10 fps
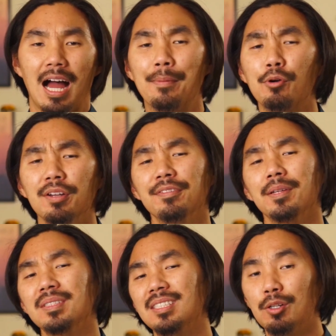I'm going to flip
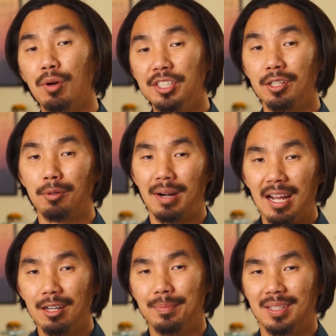this equation
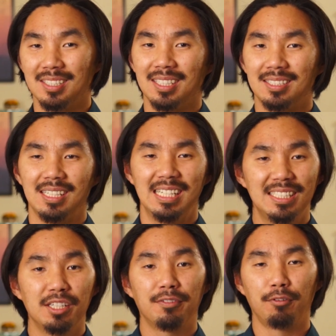around because it's
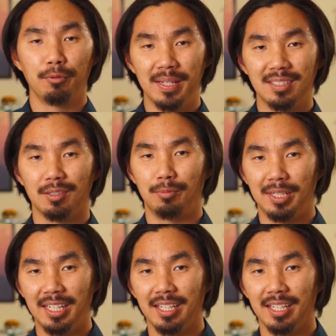easier for me to read